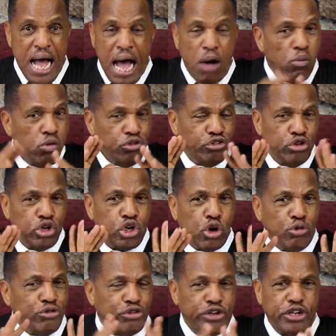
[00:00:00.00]
I want you to
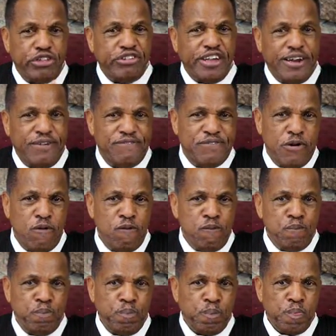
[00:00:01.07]
go to the telephone
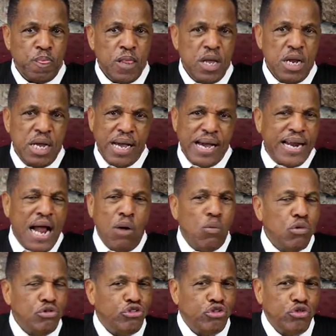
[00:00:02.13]
and I
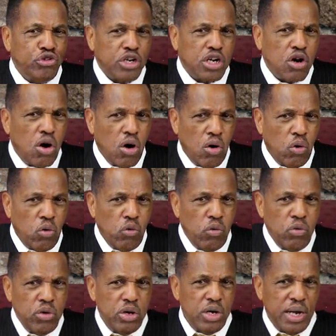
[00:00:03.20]
want you to call
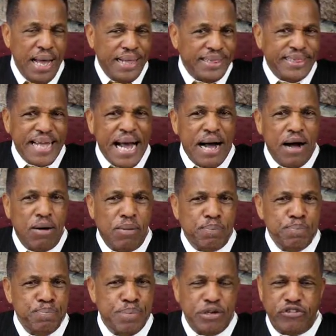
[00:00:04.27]
and
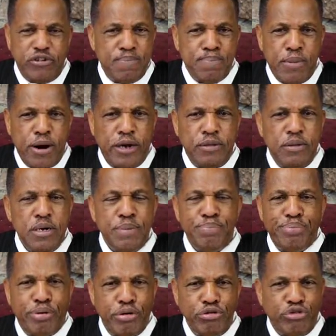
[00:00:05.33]
dial Bishop Martin
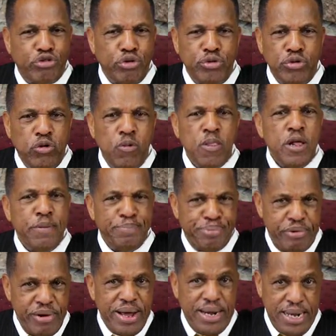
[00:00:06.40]
personal
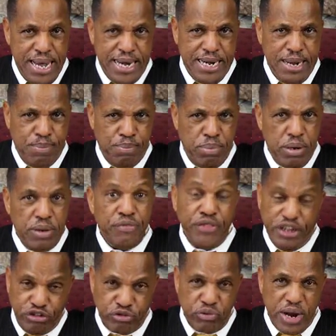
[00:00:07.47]
prayer line number.
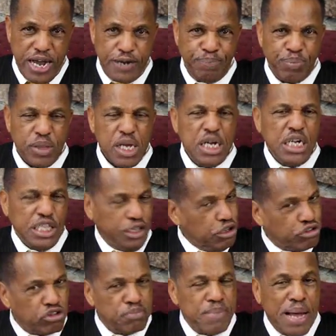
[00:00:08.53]
That's right.
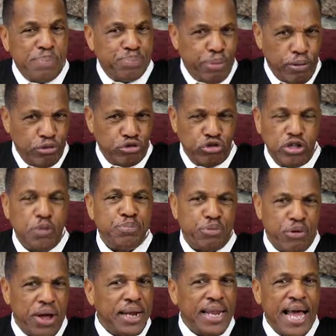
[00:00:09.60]
This is my personal
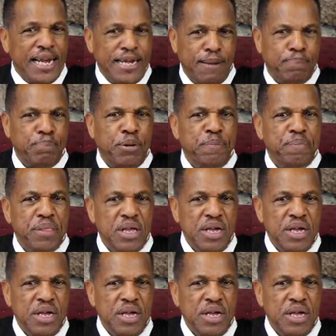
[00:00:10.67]
prayer line number.